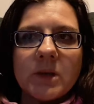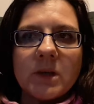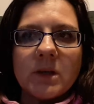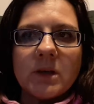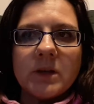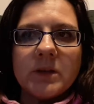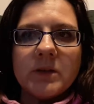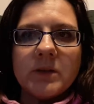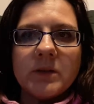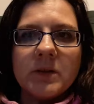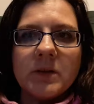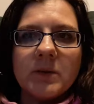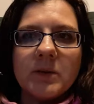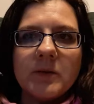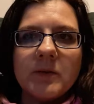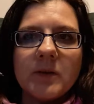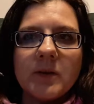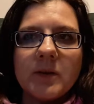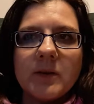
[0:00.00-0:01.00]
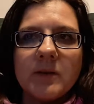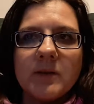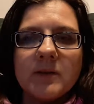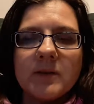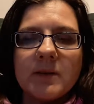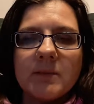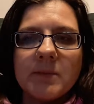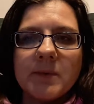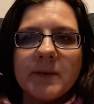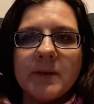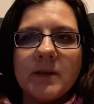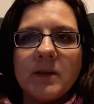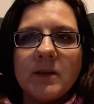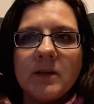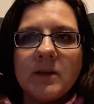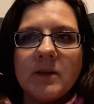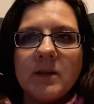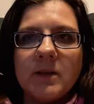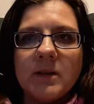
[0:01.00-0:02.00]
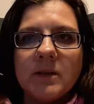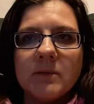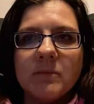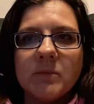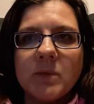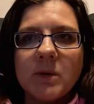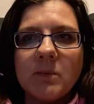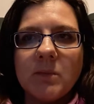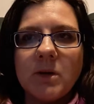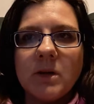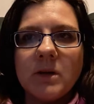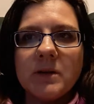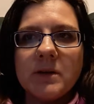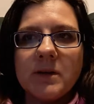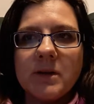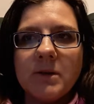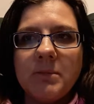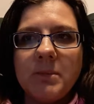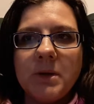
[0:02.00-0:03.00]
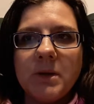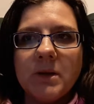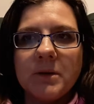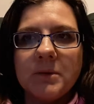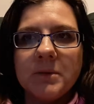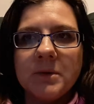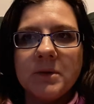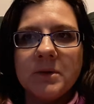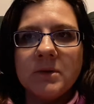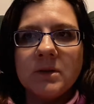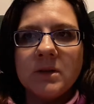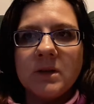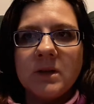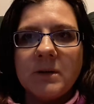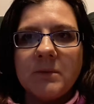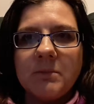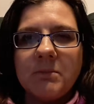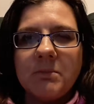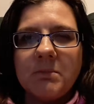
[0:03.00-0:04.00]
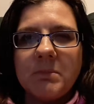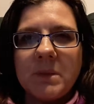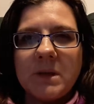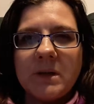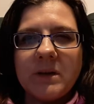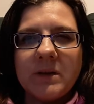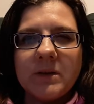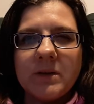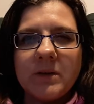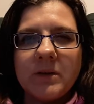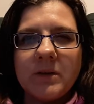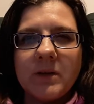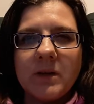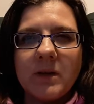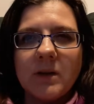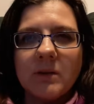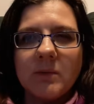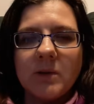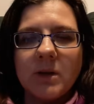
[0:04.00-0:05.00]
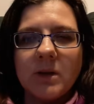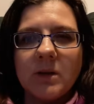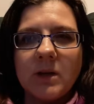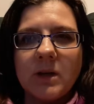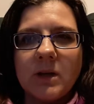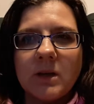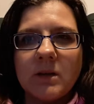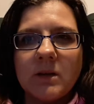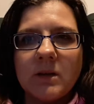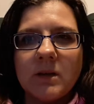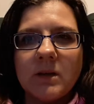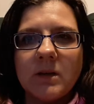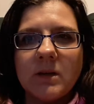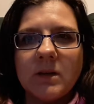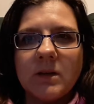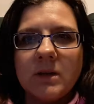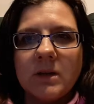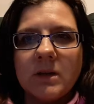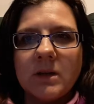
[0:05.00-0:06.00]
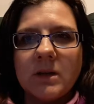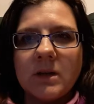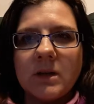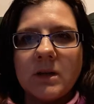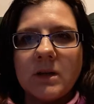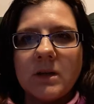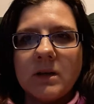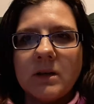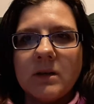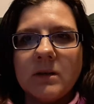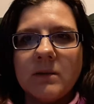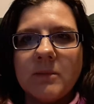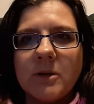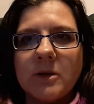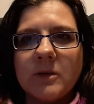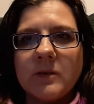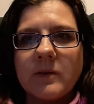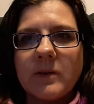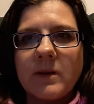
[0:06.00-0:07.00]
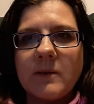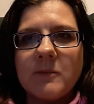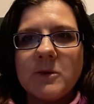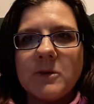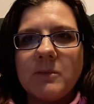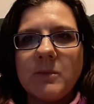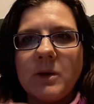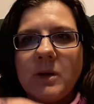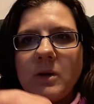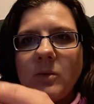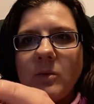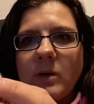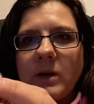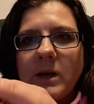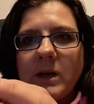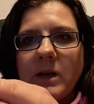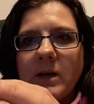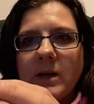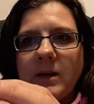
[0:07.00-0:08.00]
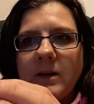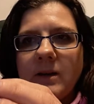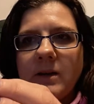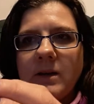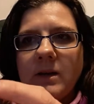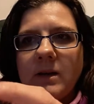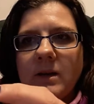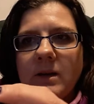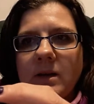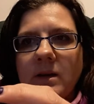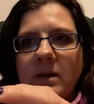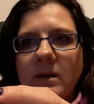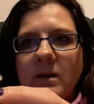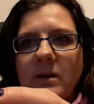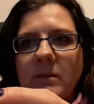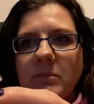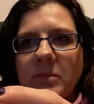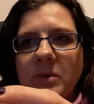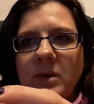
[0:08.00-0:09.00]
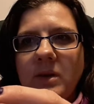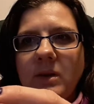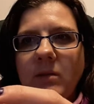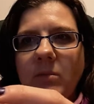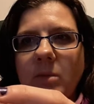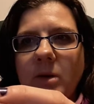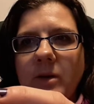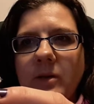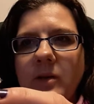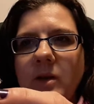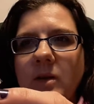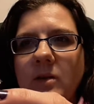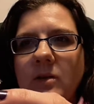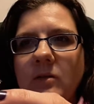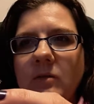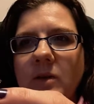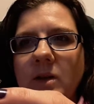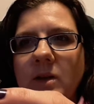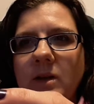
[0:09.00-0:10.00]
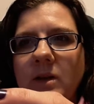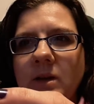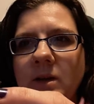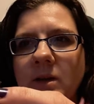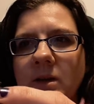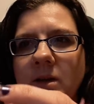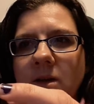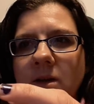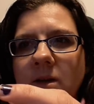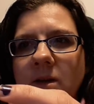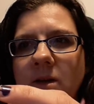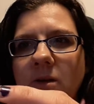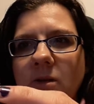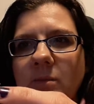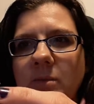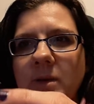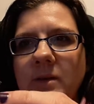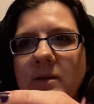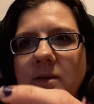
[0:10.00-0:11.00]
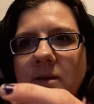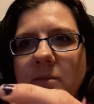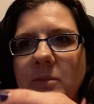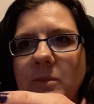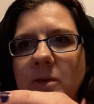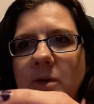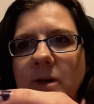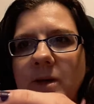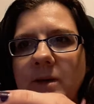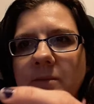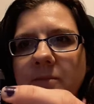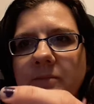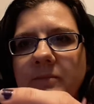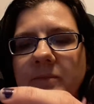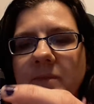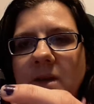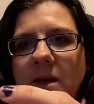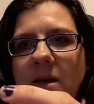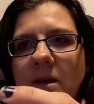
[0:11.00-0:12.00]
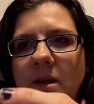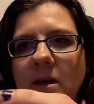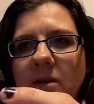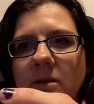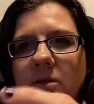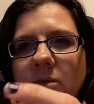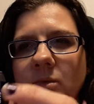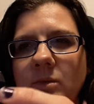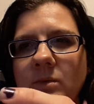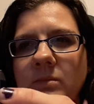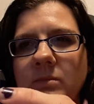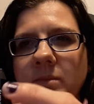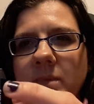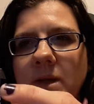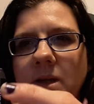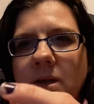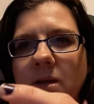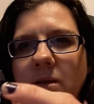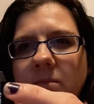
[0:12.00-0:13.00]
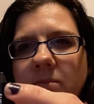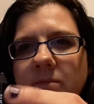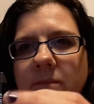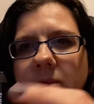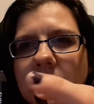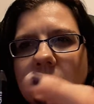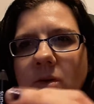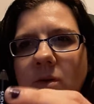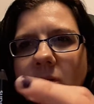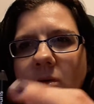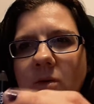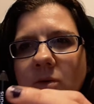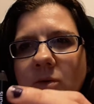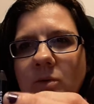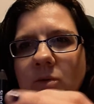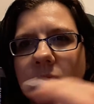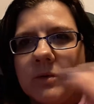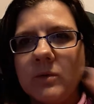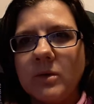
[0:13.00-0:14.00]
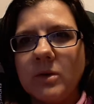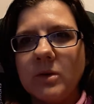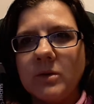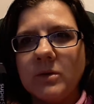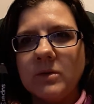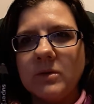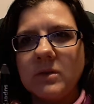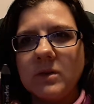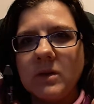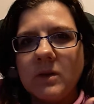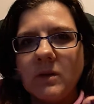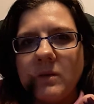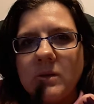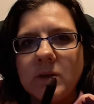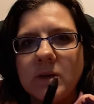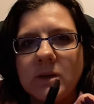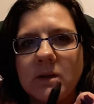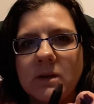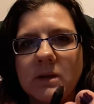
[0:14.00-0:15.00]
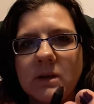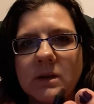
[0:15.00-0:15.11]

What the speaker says: I don't know if I'll get this done by the end of the year. I'm kind of hoping I will, but I don't think I'm going to get there. I just keep chipping away at it. I'm thinking by the end of the year it'll be somewhere that S will be gone or close to going.